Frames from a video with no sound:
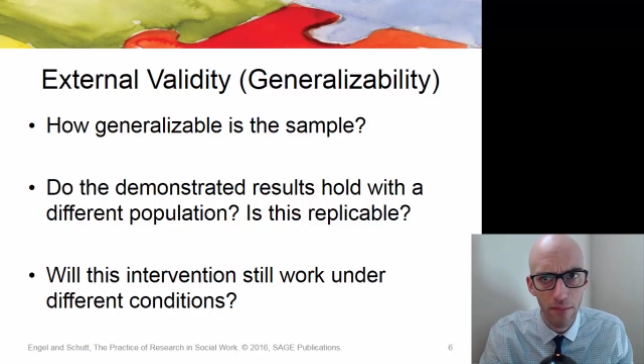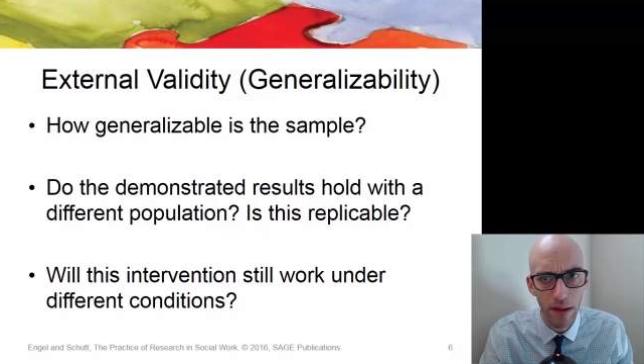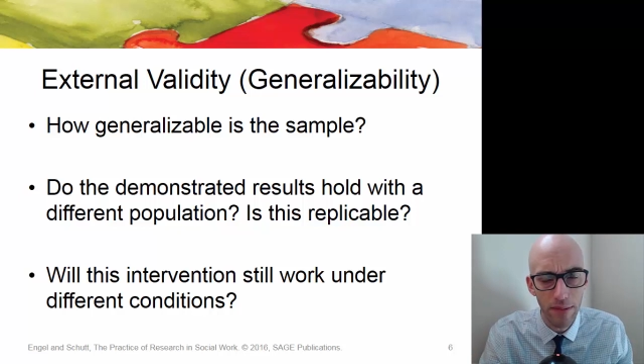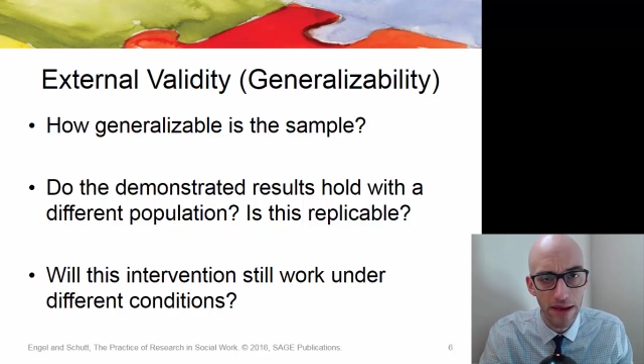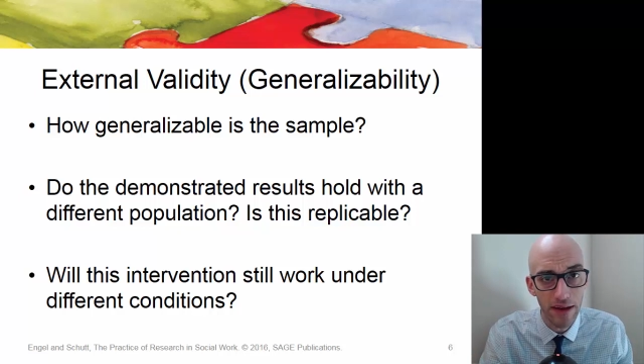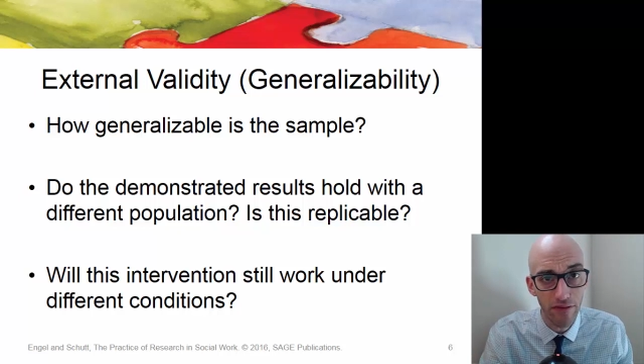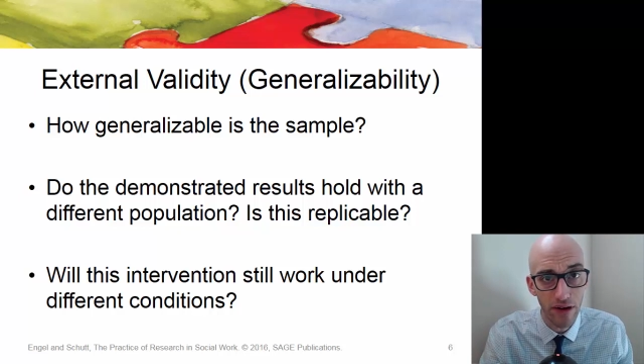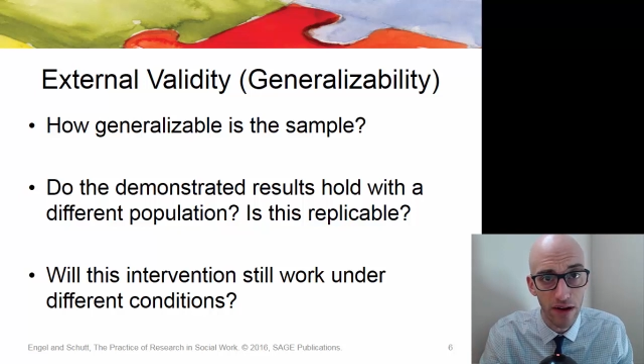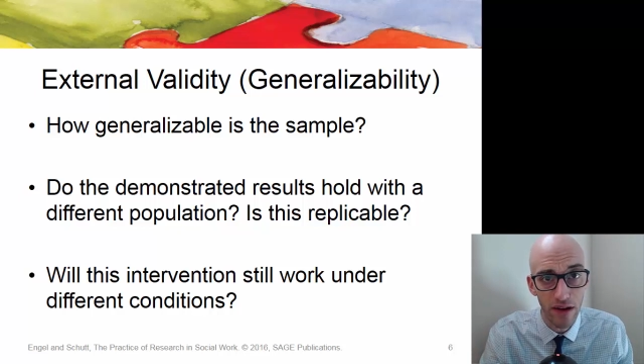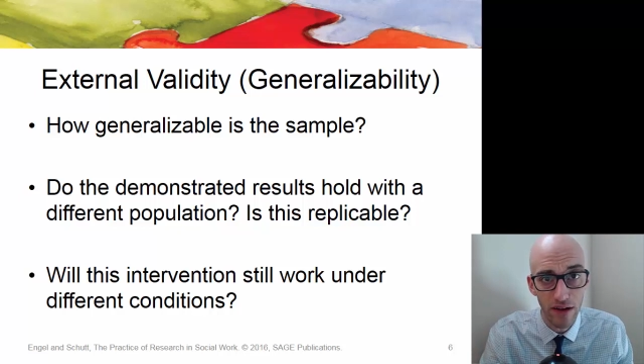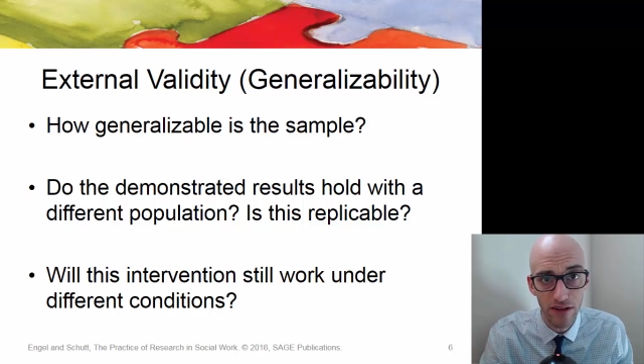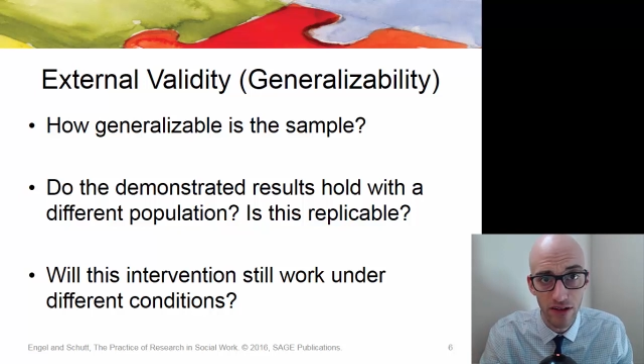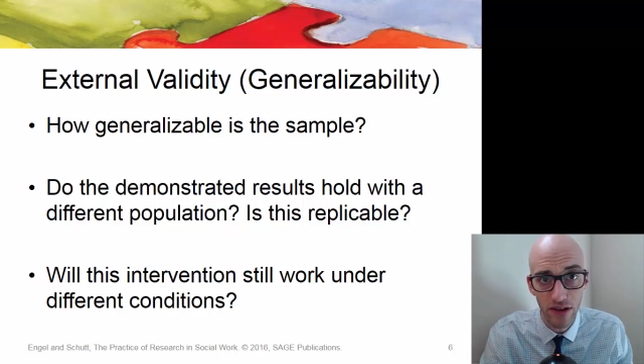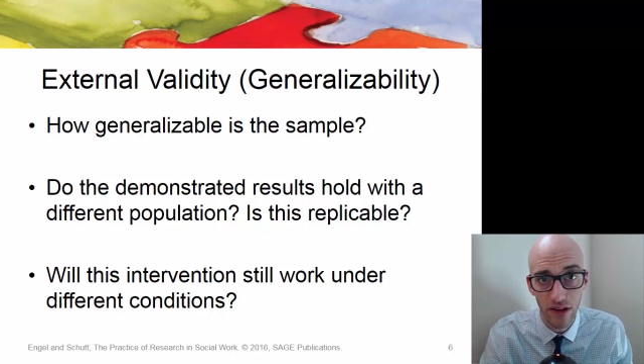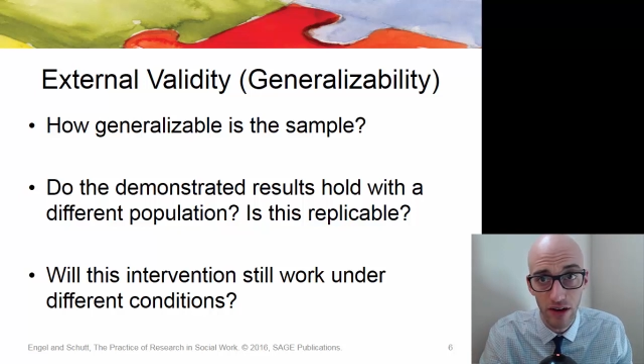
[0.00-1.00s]
maybe different
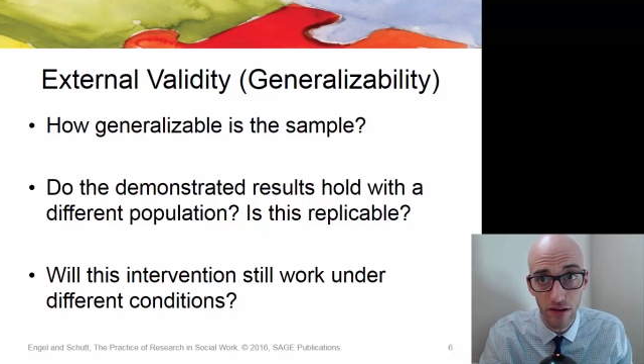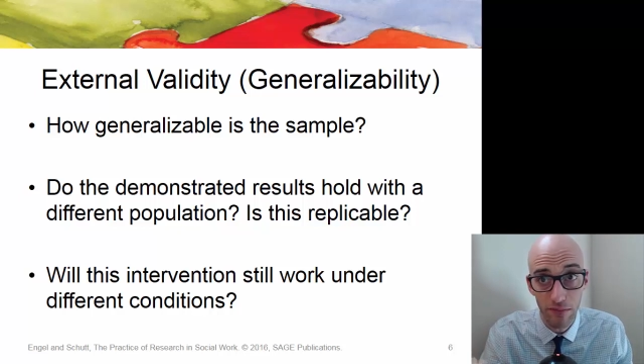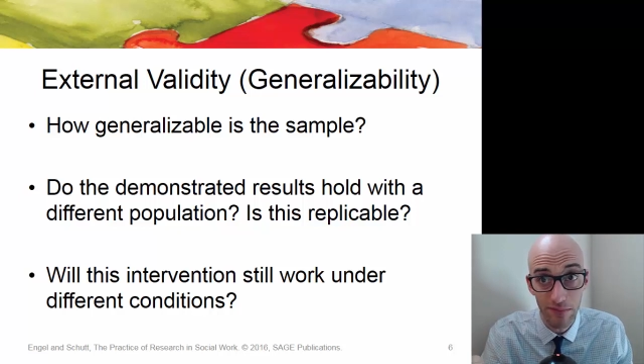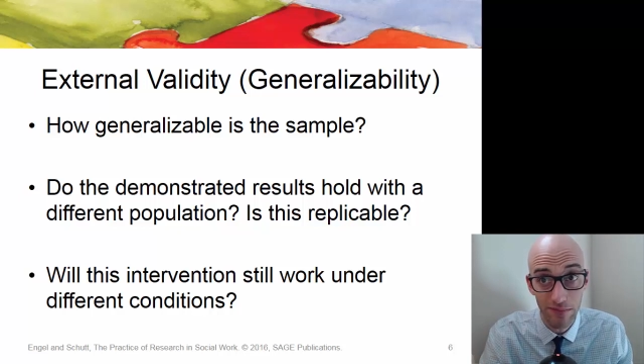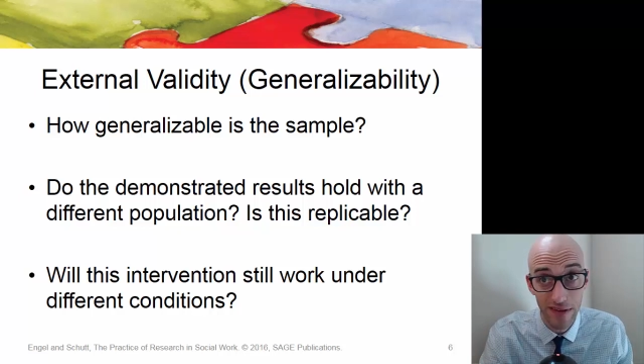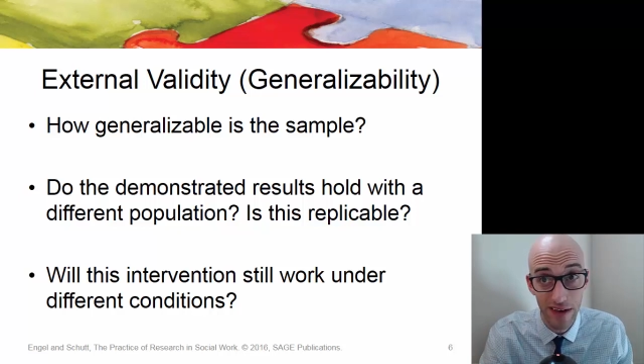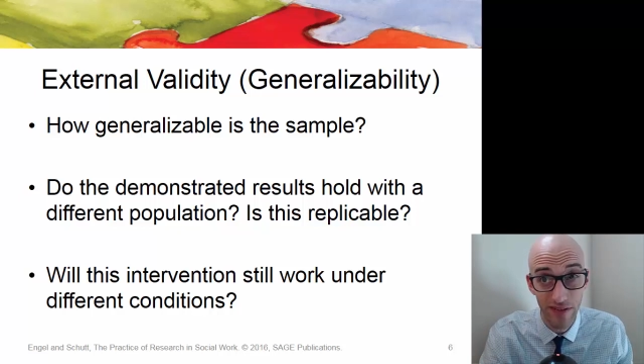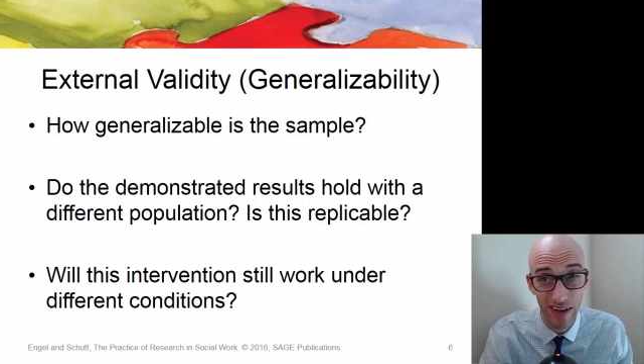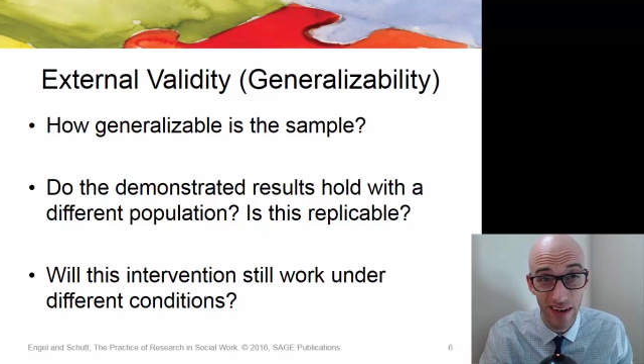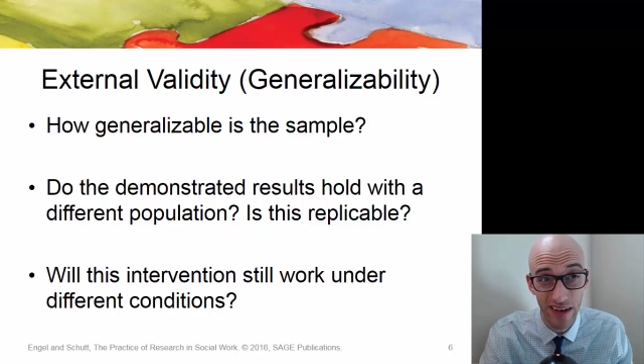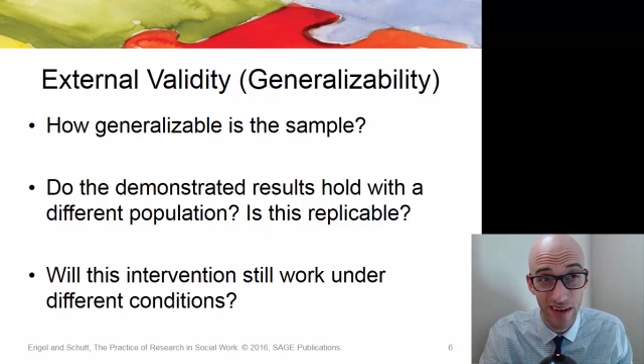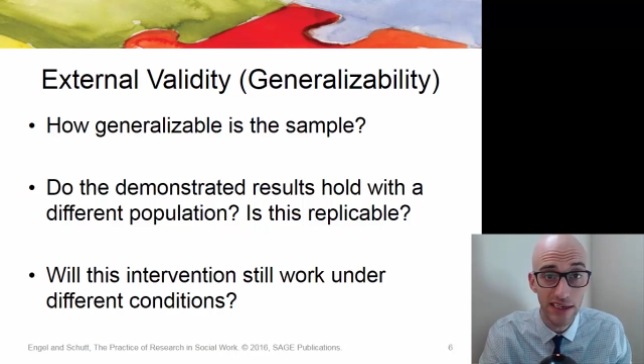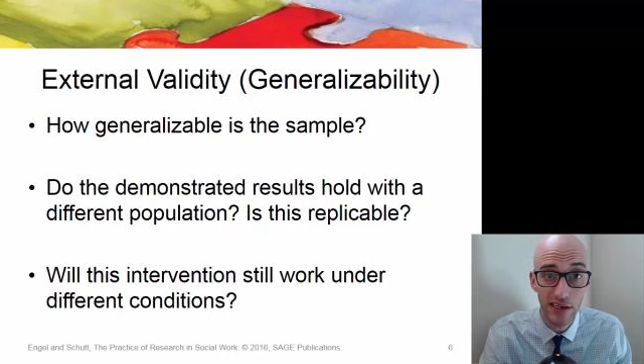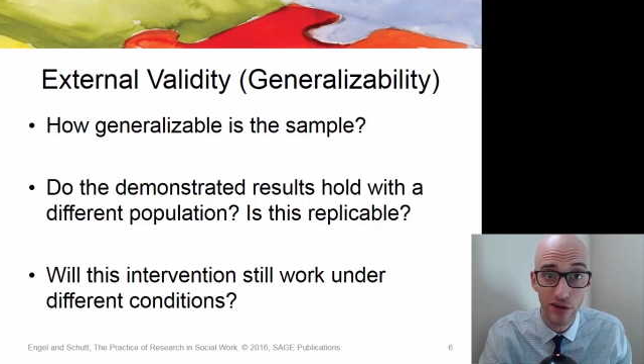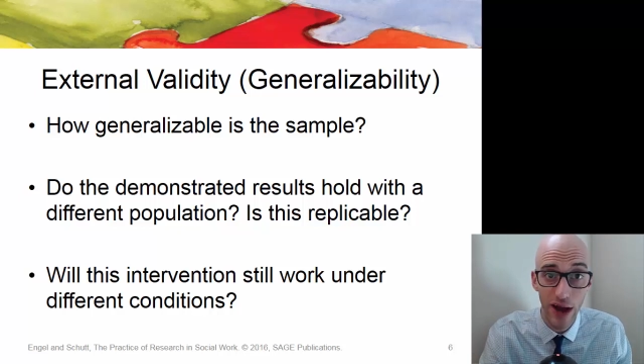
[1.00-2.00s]
cultural or
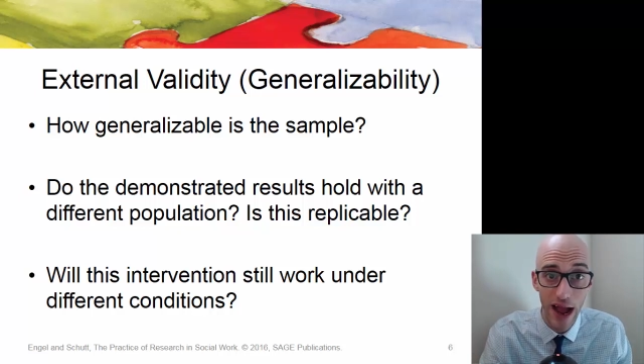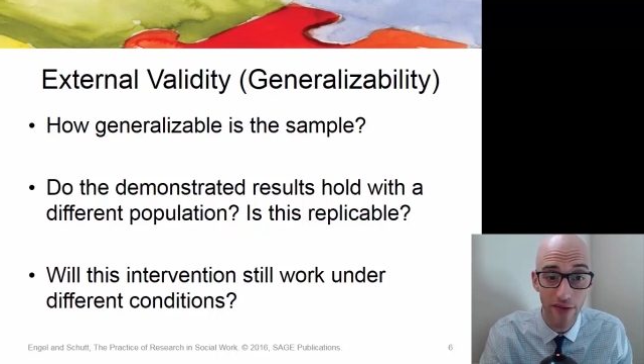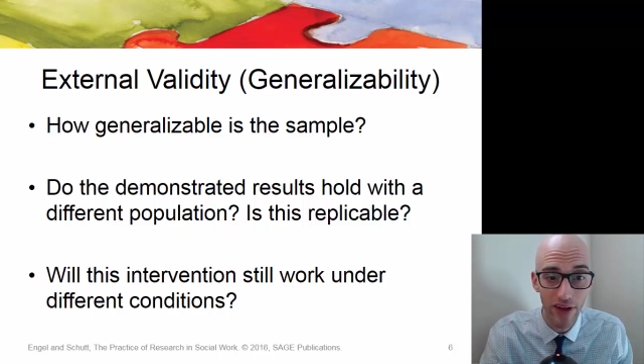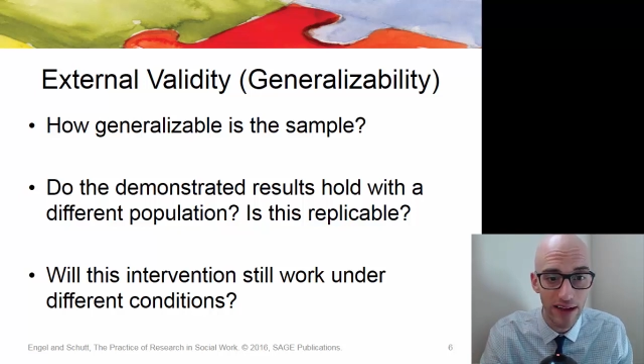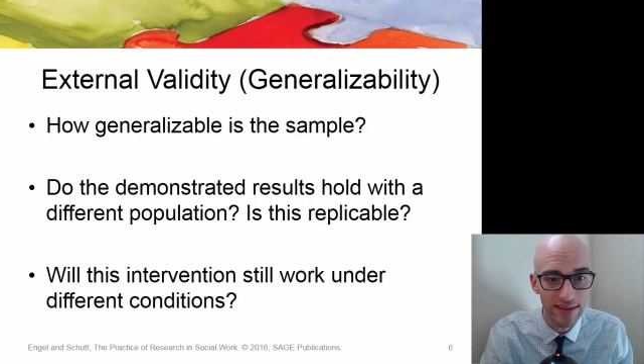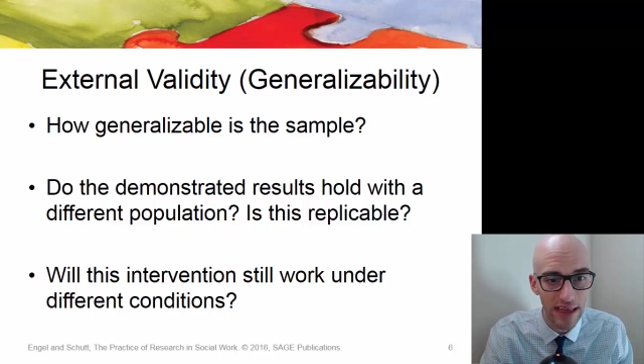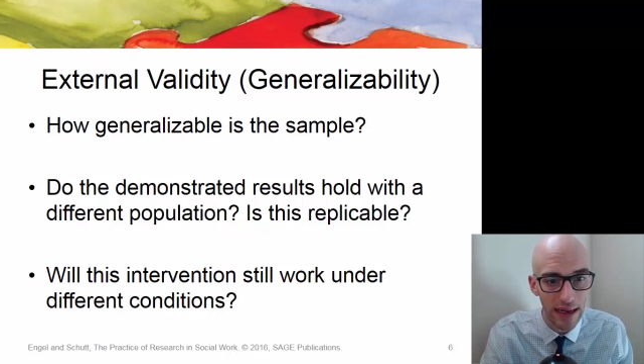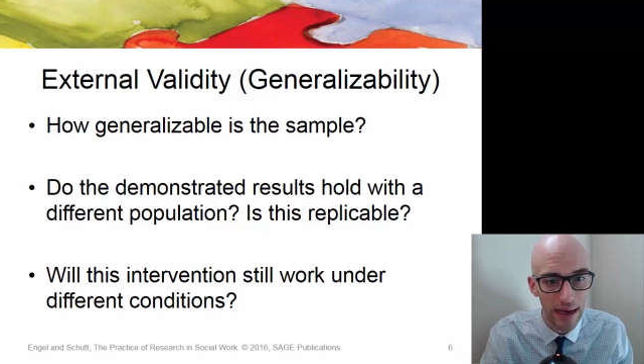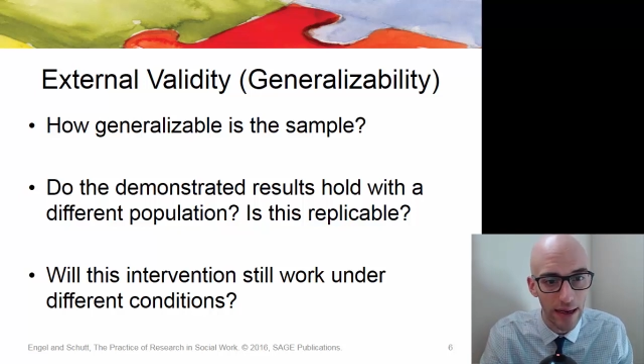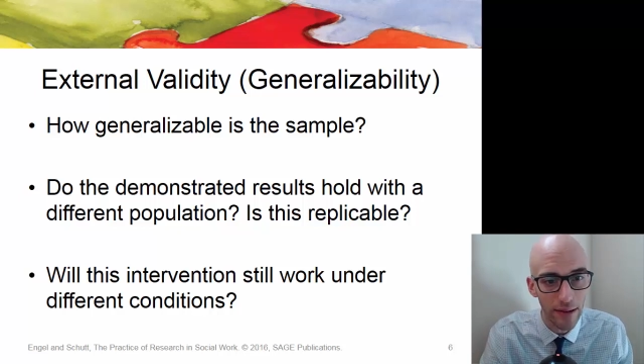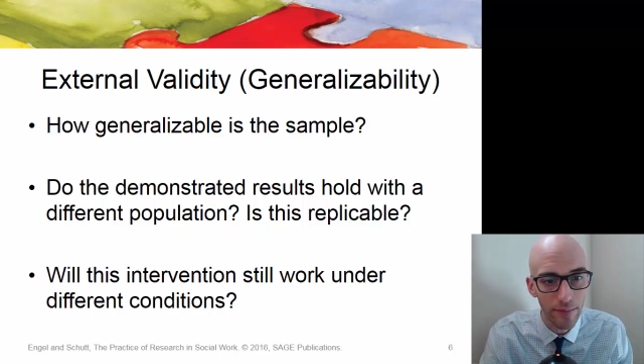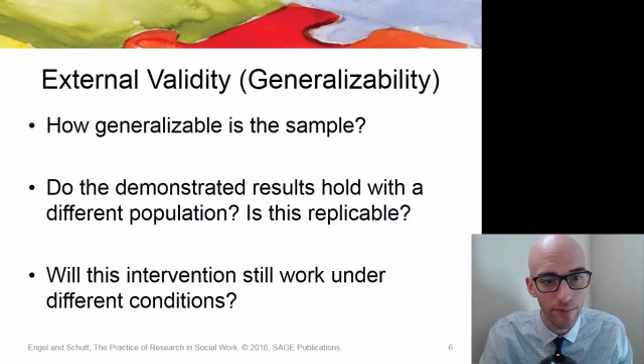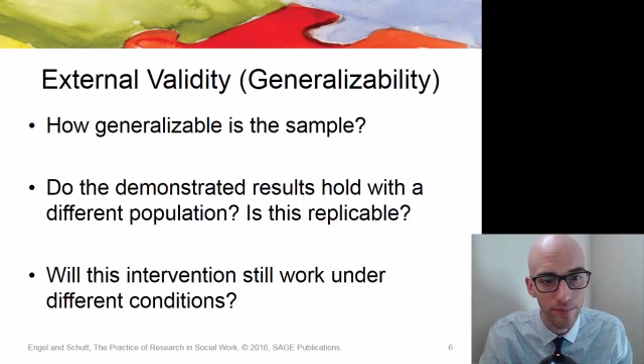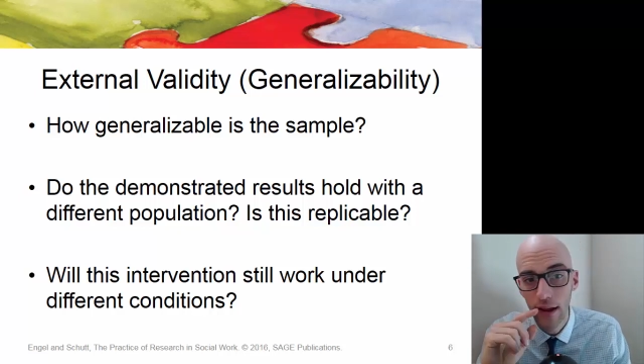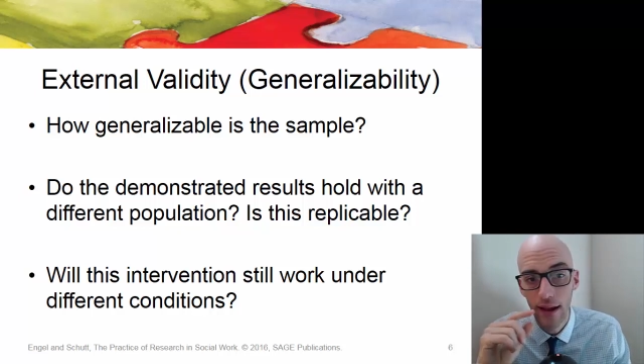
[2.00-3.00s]
different geographic
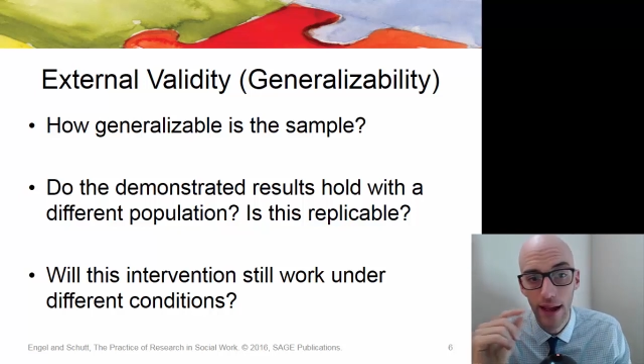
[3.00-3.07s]
setting.